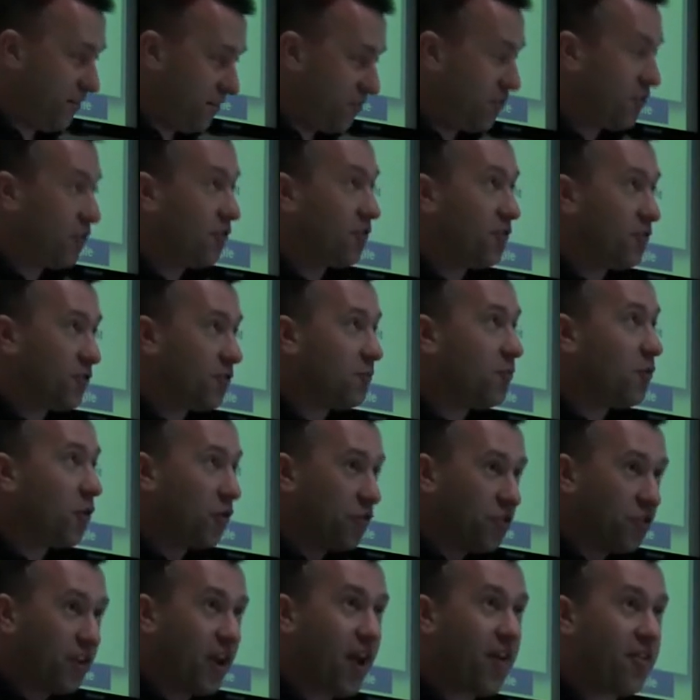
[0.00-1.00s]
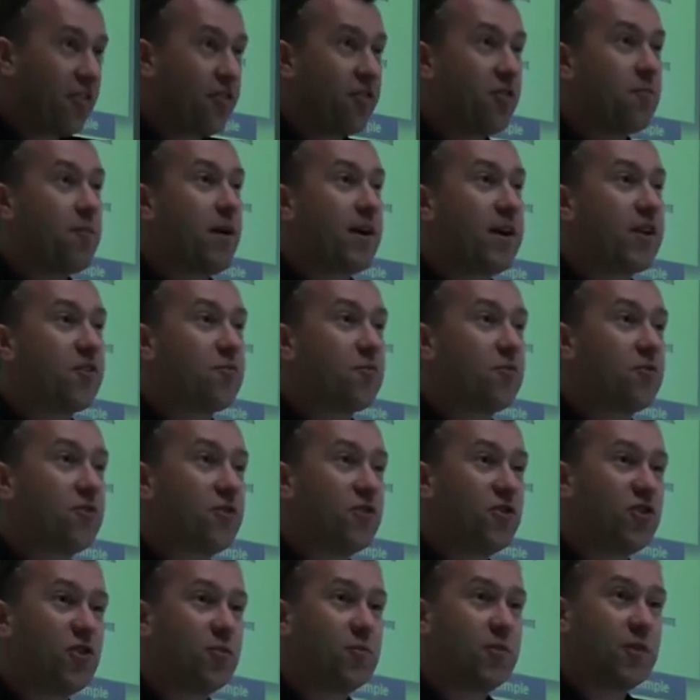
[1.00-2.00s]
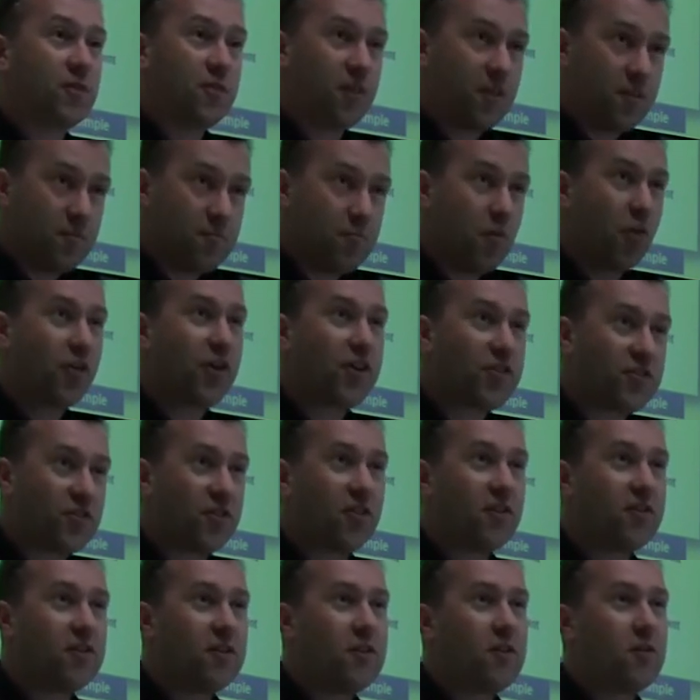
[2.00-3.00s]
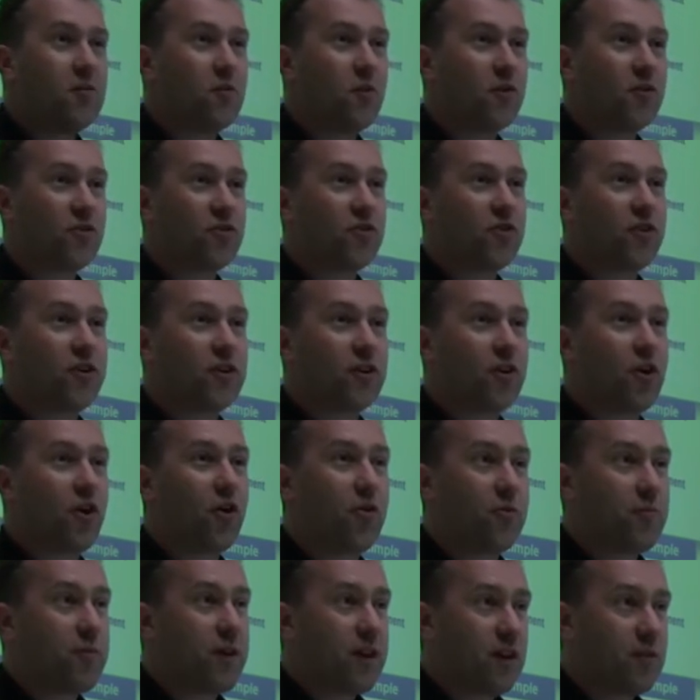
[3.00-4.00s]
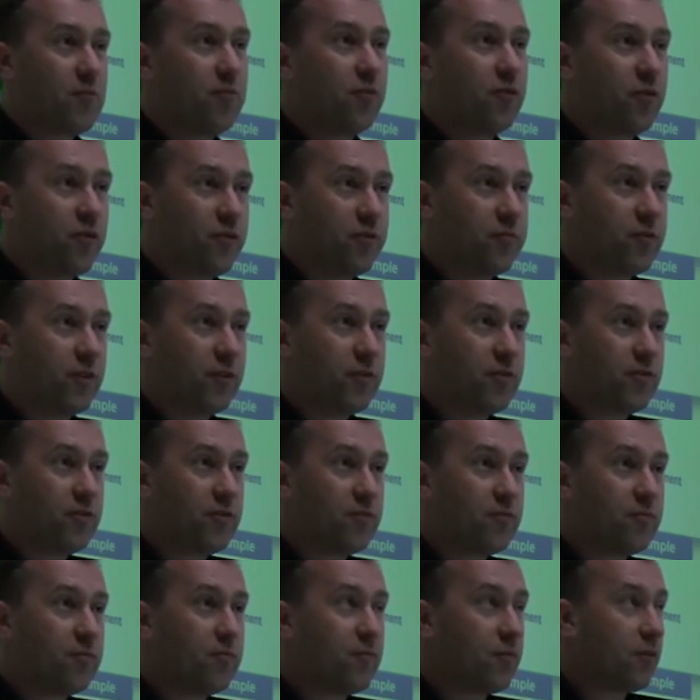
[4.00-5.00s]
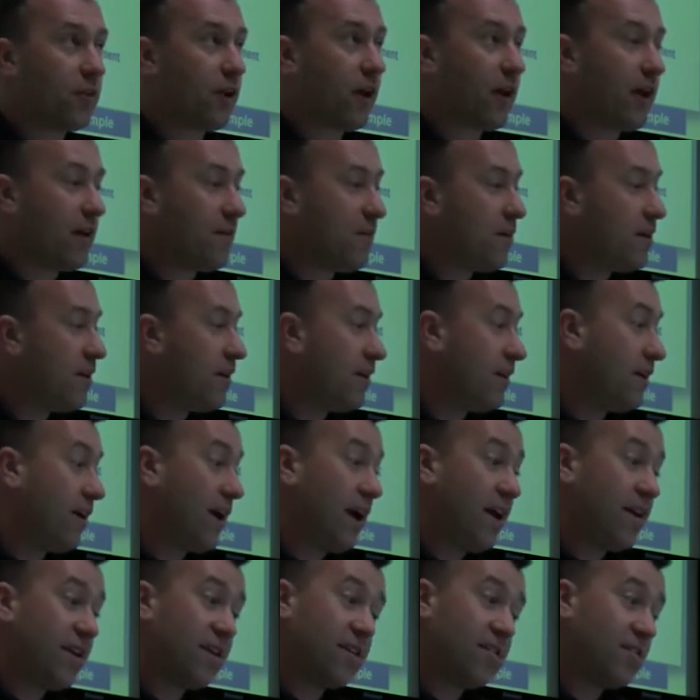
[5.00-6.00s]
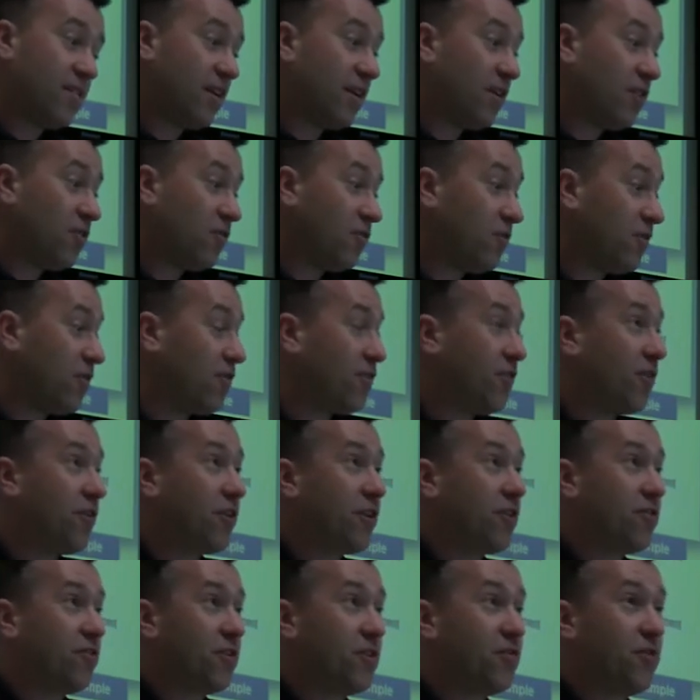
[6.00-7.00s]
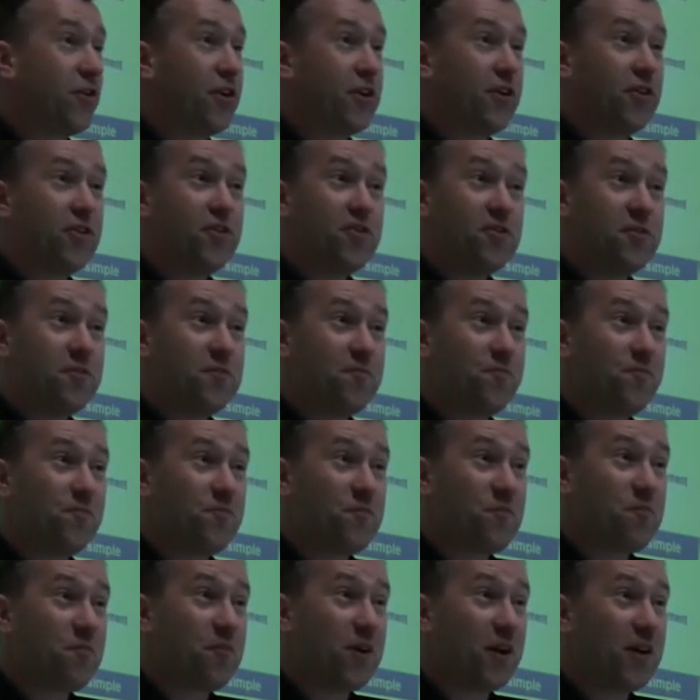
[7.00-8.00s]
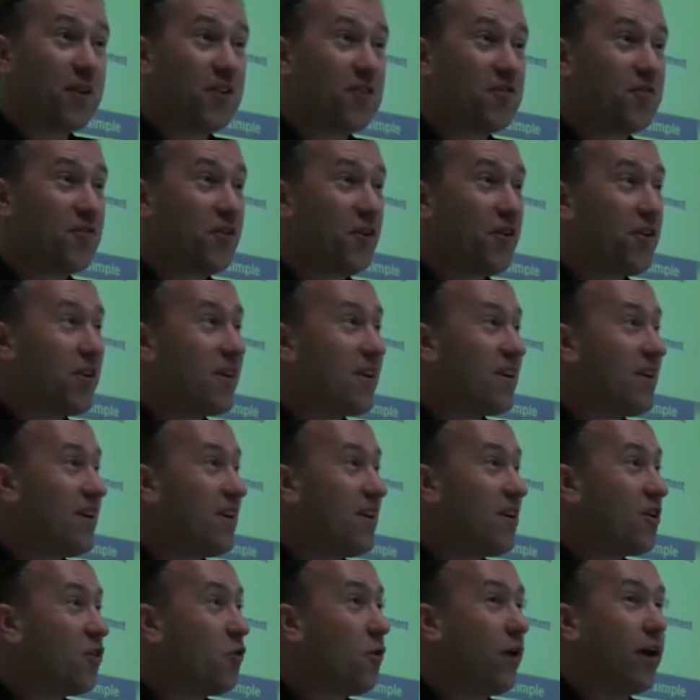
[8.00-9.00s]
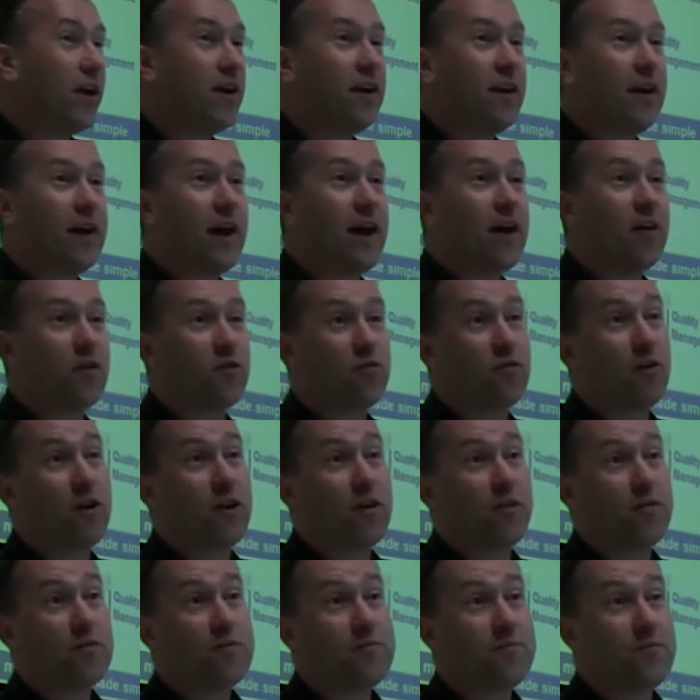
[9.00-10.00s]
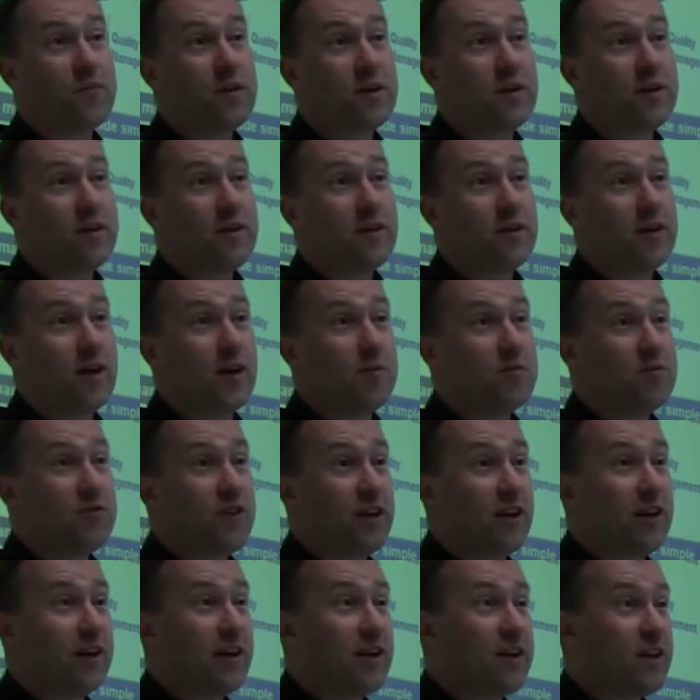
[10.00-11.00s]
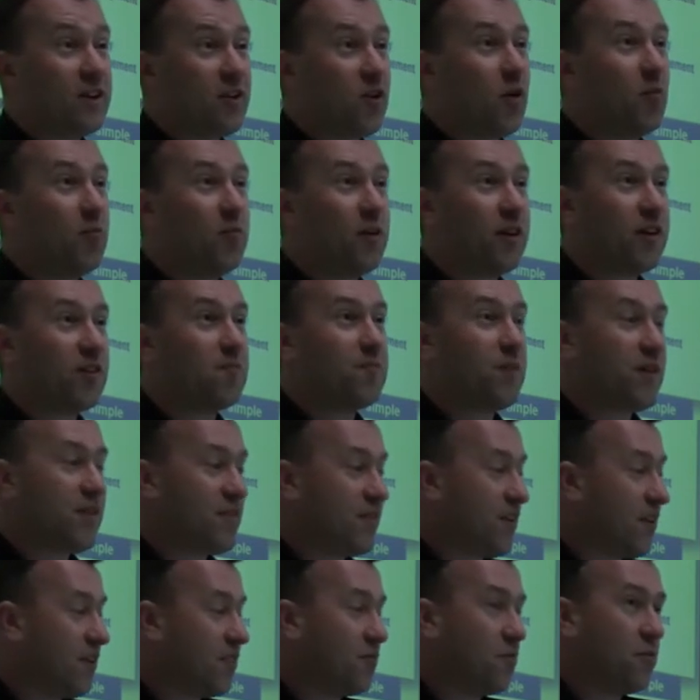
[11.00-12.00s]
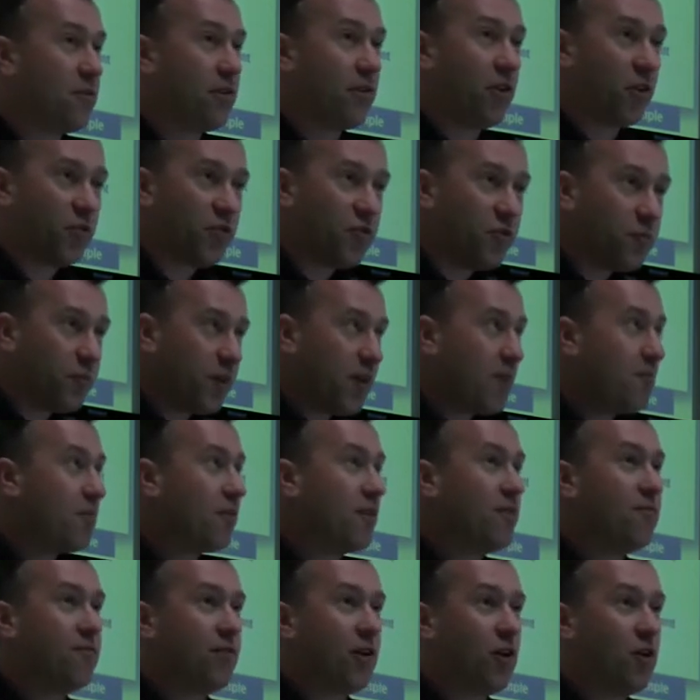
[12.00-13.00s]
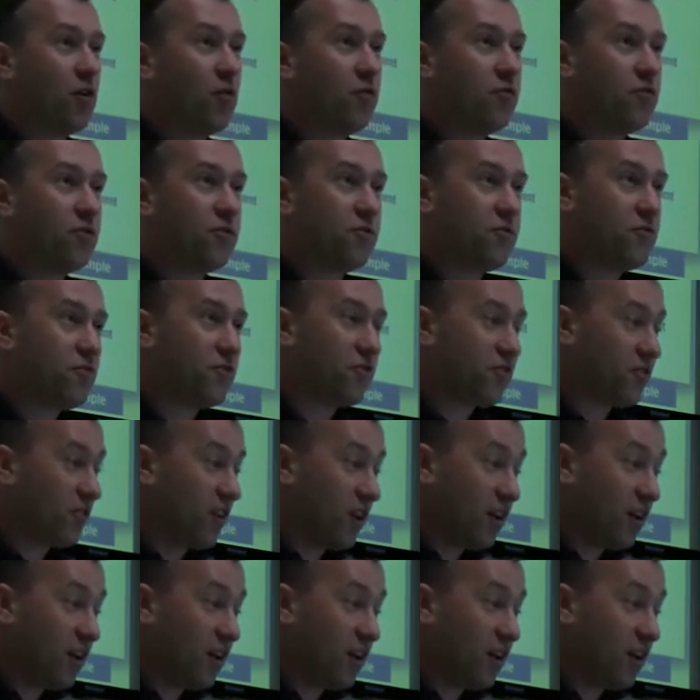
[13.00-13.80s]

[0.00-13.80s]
to, to put together the management system and, and monitor what's going on and make improvements. Okay? And Excel is very, it's very good, but it's very quickly outgrown, uh, particularly in a complex business with lots of people involved. You just